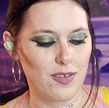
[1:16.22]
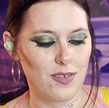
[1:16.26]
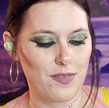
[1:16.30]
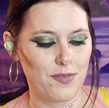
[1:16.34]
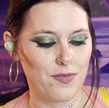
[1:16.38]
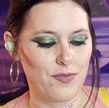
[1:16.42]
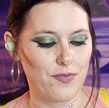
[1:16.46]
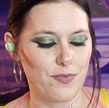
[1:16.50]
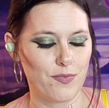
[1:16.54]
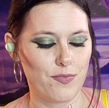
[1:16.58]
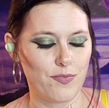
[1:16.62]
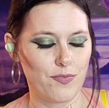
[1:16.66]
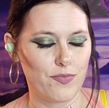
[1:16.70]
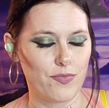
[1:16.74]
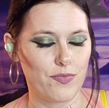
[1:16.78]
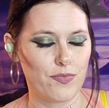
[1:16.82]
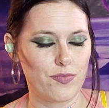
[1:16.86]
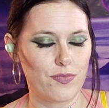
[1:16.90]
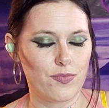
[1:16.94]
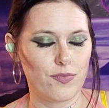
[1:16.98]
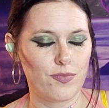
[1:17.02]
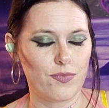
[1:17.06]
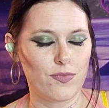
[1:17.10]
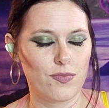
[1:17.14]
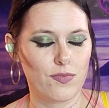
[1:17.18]

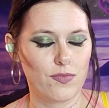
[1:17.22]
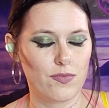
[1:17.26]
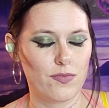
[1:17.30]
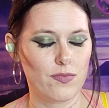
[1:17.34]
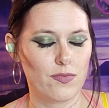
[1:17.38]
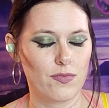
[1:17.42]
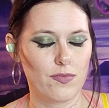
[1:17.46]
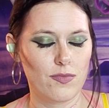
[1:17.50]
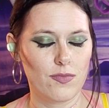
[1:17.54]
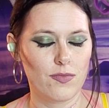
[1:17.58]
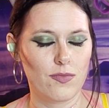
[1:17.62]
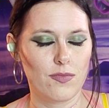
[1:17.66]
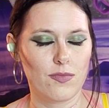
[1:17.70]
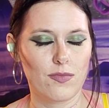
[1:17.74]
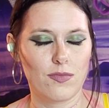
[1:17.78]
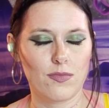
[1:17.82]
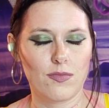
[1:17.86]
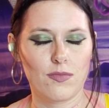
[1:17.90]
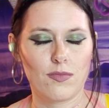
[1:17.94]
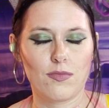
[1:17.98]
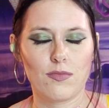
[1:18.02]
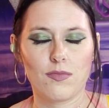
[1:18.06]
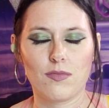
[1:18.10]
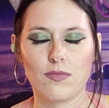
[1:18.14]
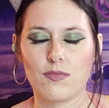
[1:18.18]

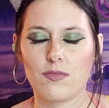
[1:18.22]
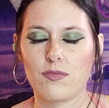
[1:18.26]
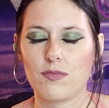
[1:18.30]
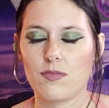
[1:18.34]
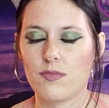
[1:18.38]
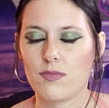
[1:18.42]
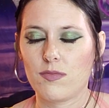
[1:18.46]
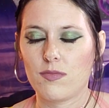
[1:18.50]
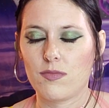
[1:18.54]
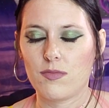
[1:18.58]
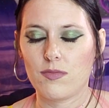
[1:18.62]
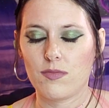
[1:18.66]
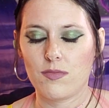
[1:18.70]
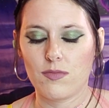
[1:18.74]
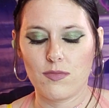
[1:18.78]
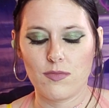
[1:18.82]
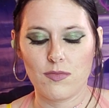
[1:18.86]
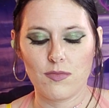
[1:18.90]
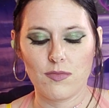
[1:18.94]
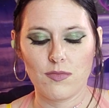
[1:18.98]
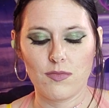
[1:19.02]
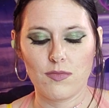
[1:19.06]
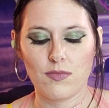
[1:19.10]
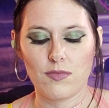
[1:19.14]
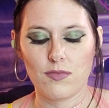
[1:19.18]

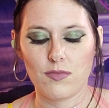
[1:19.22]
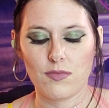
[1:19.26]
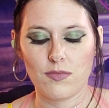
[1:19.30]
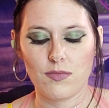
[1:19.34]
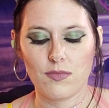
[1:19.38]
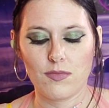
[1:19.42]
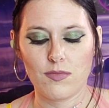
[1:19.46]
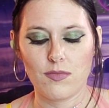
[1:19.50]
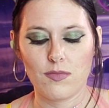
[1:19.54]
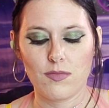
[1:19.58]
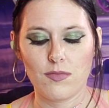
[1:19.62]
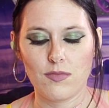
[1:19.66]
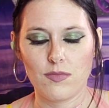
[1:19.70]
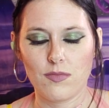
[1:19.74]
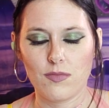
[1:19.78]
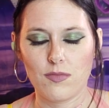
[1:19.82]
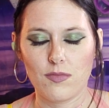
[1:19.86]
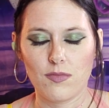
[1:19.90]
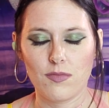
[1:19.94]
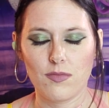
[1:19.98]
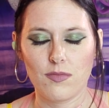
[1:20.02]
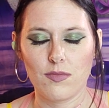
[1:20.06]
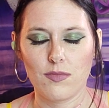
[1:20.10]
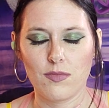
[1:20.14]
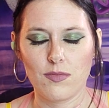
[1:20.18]

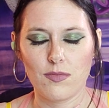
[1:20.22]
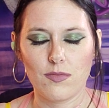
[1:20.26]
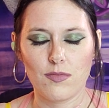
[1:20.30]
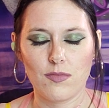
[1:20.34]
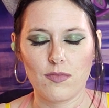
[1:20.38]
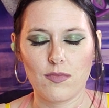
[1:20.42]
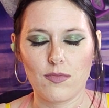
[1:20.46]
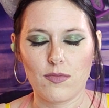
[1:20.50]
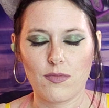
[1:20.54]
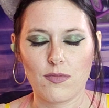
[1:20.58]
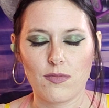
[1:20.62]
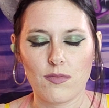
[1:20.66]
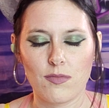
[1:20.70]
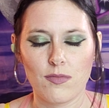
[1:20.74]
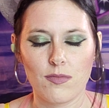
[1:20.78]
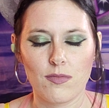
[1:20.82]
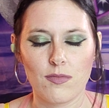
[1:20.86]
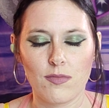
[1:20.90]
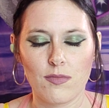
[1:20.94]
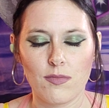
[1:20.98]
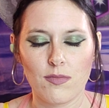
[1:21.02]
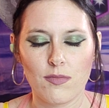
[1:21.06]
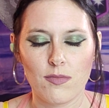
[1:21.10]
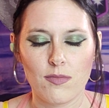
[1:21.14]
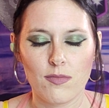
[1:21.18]

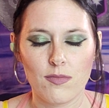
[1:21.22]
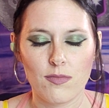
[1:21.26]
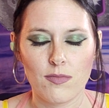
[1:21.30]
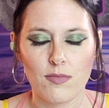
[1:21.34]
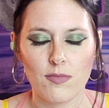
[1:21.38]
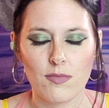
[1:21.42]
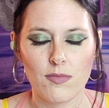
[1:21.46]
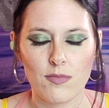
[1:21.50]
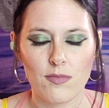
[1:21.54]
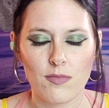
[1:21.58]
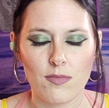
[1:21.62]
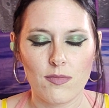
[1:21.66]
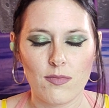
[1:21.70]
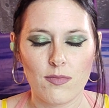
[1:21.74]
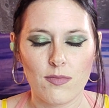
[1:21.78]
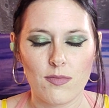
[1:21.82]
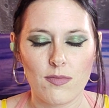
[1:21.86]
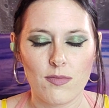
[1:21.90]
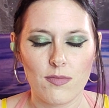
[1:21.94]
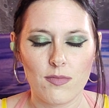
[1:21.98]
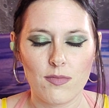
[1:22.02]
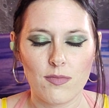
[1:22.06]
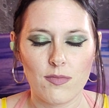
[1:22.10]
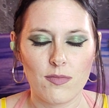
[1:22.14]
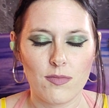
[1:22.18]
Nothing is said.